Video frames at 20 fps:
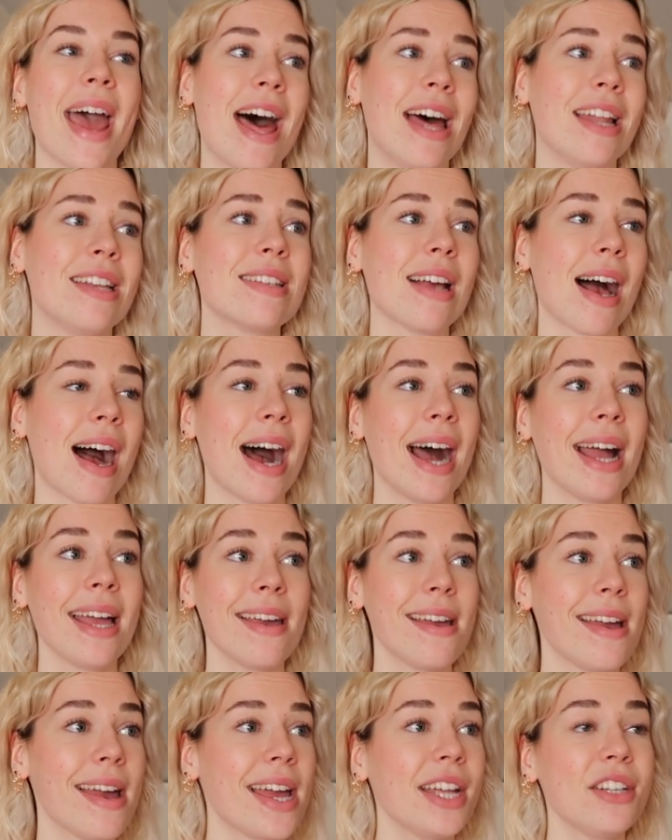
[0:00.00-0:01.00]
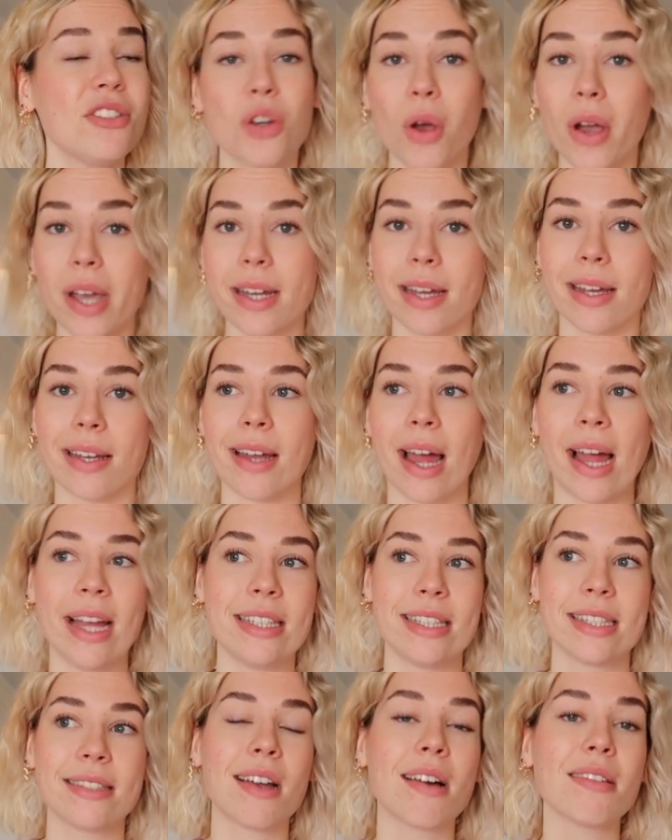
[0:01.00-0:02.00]
and I enjoyed it. I
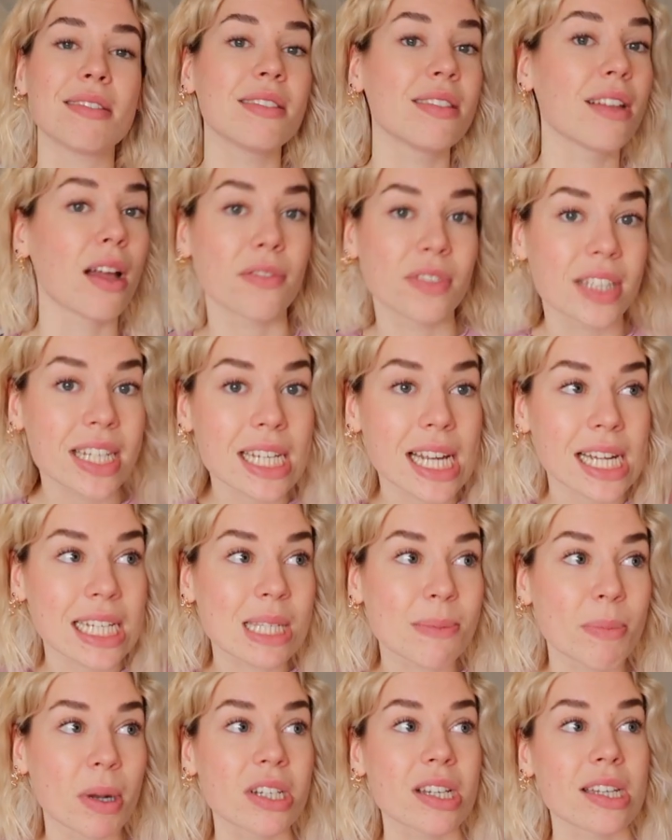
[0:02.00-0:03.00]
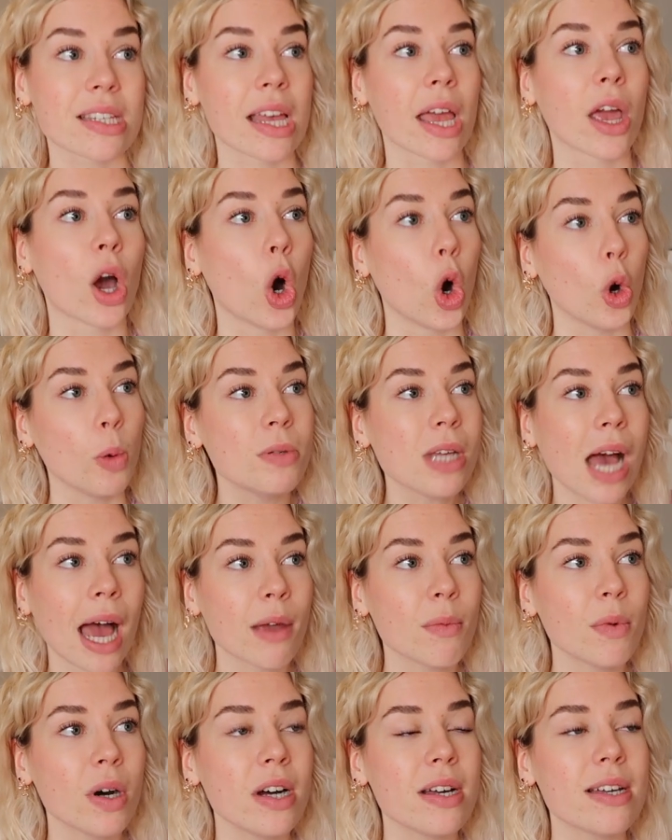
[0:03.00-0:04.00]
did not love it as much as I hoped
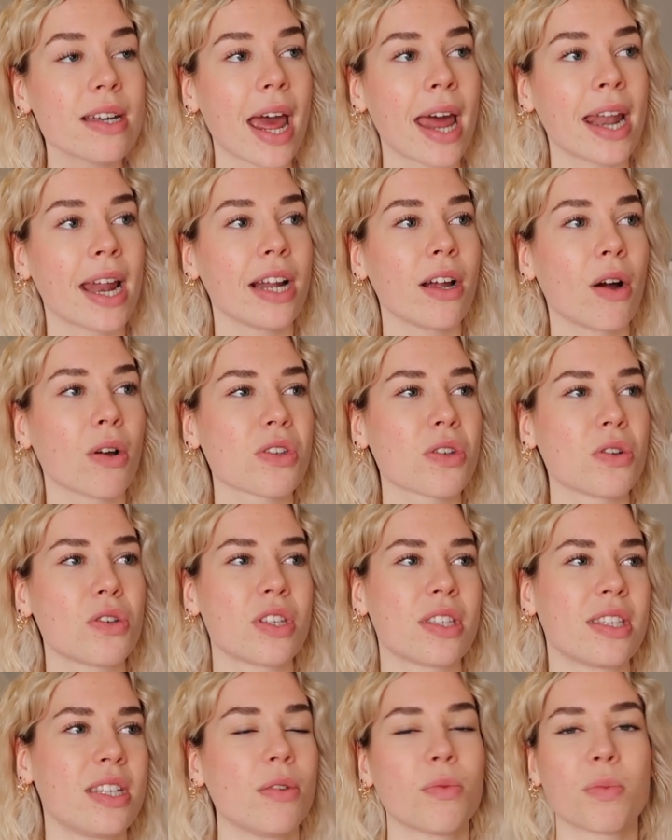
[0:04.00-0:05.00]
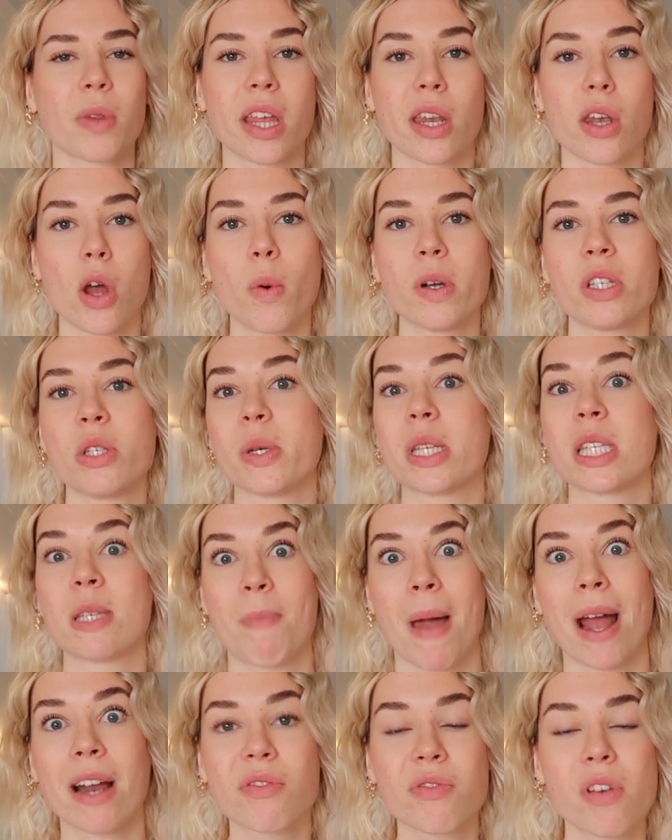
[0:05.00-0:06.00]
I would, and I also just didn't really know what to
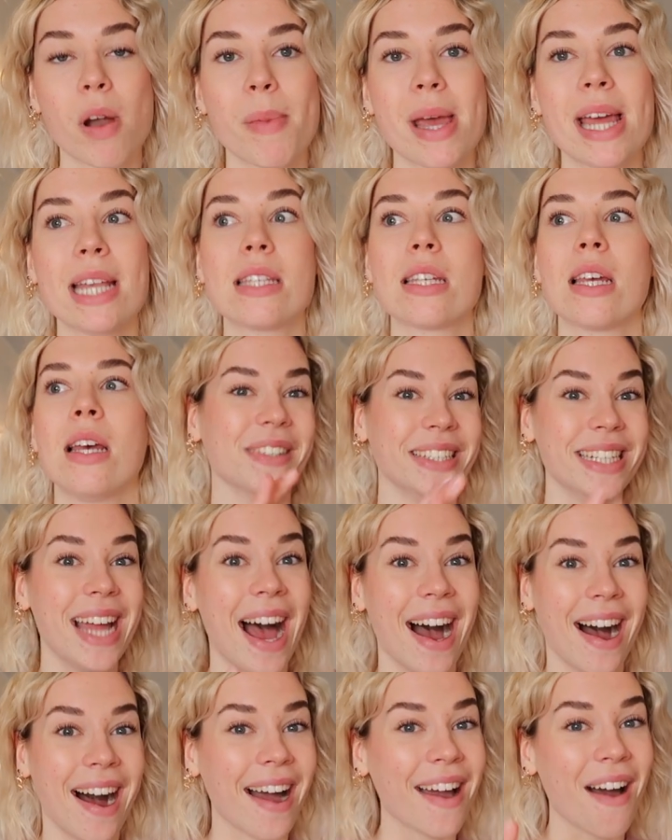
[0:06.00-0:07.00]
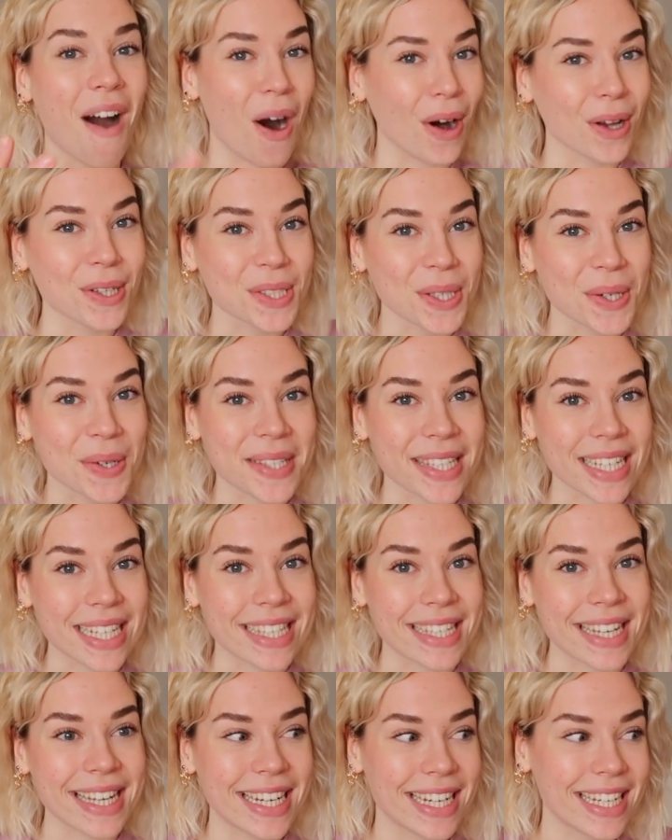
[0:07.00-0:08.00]
expect from it. But yeah, I also
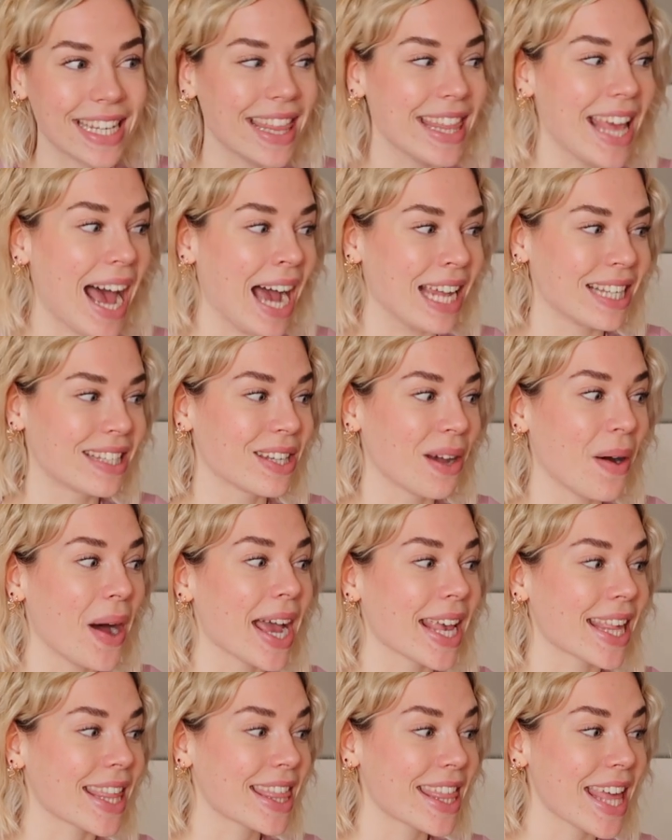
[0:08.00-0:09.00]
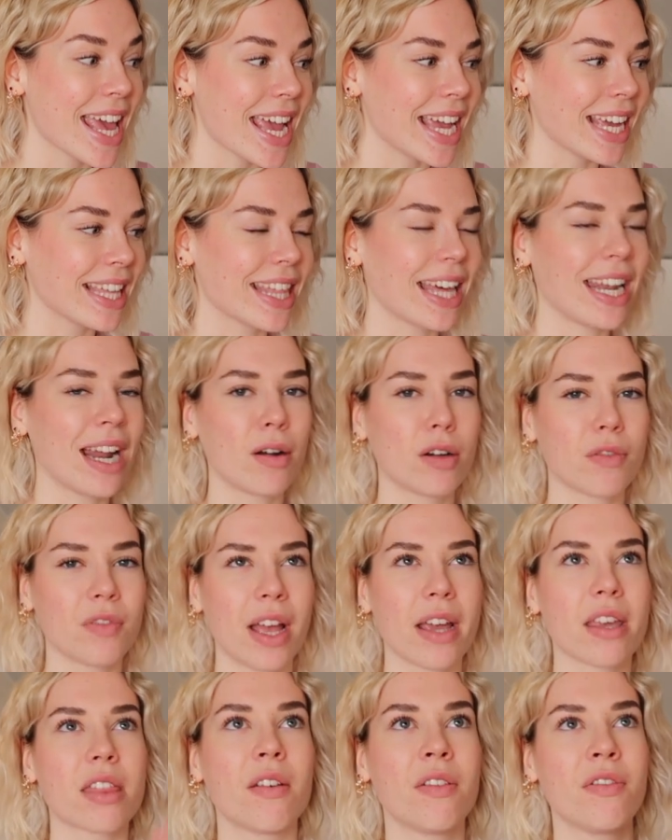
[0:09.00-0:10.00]
succeeded in that. So I think that out of
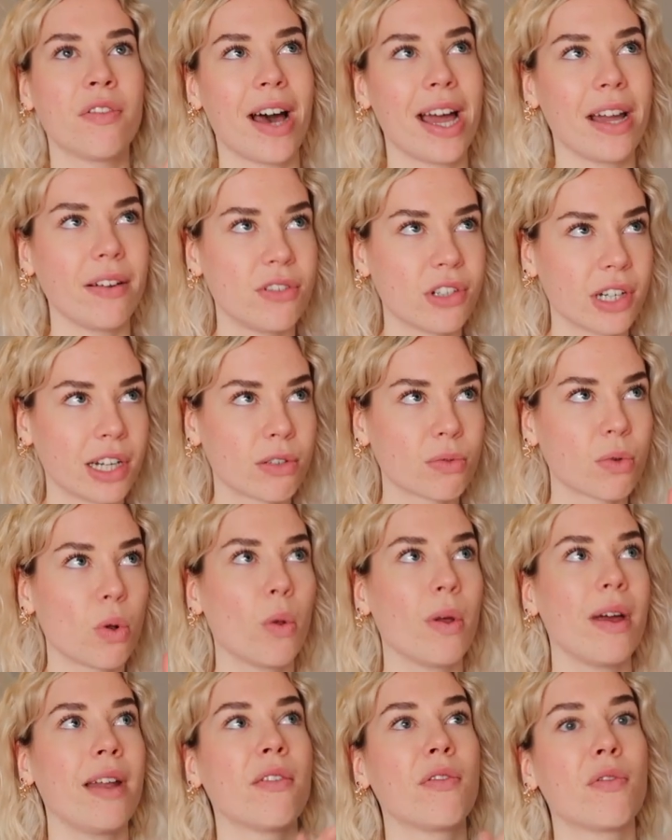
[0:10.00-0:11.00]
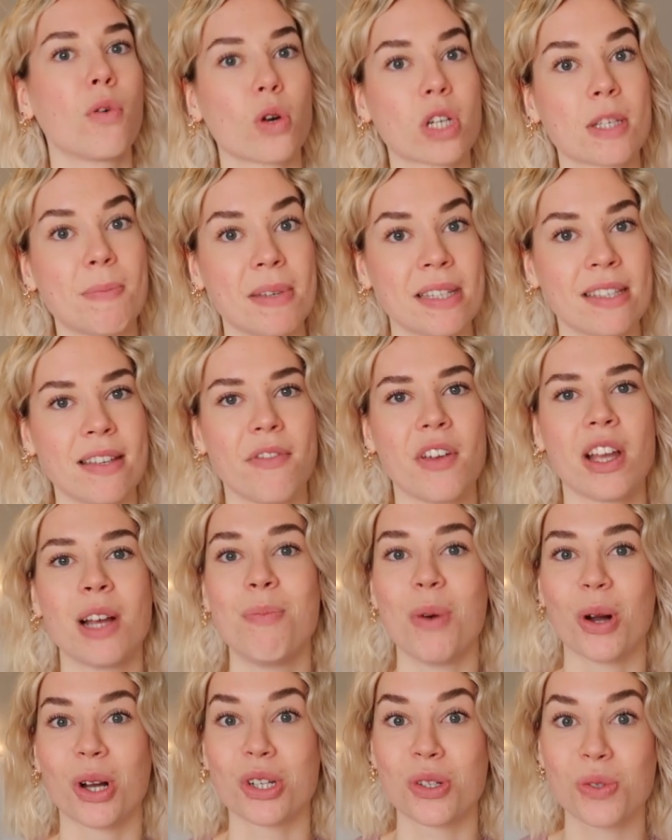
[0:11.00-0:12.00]
like the 5 general and 4
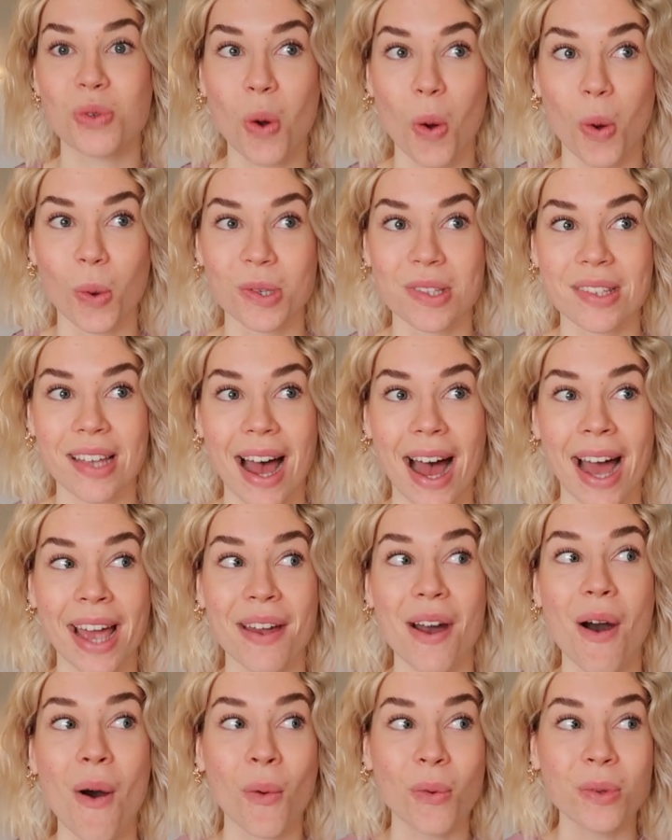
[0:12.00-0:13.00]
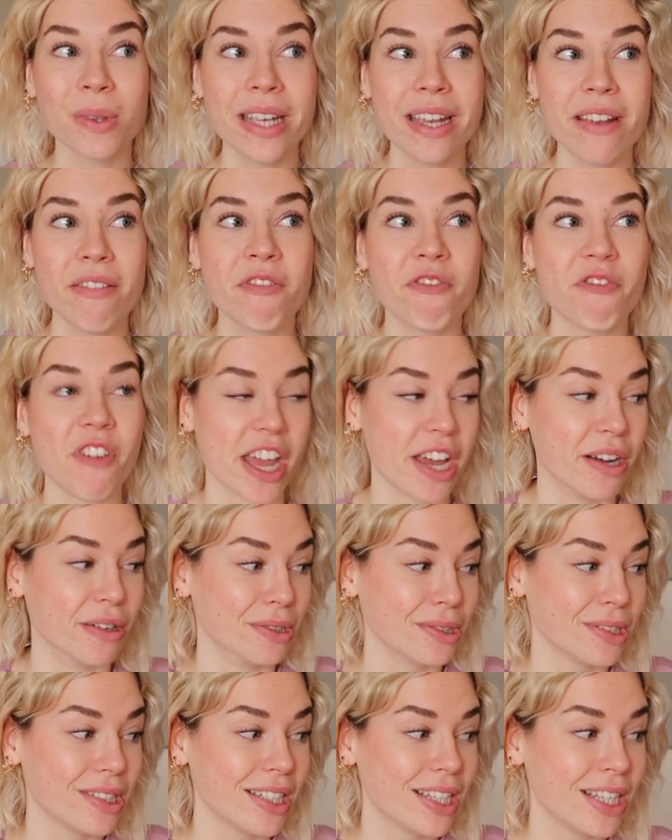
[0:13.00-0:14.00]
specific bookish goals, I only
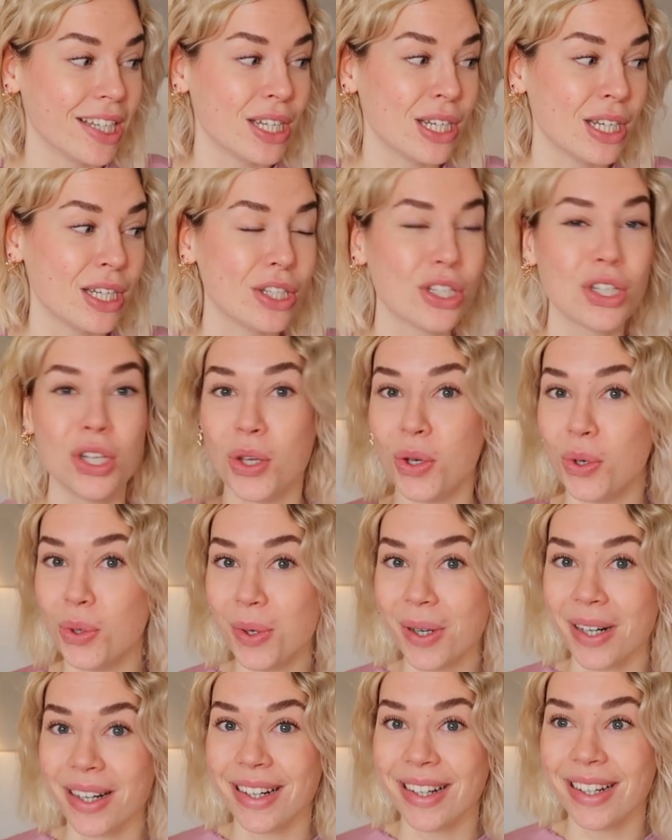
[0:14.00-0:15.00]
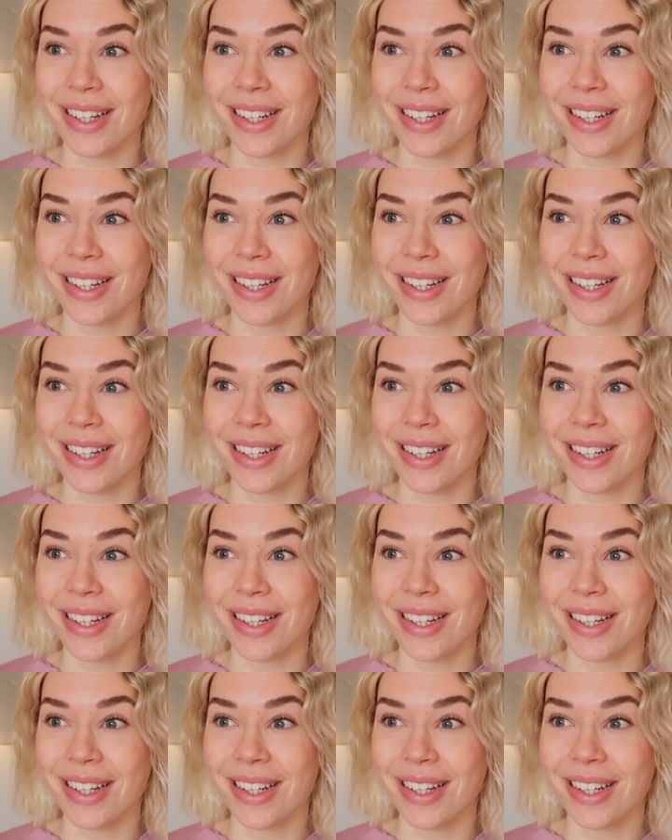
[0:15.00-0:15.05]
failed 2.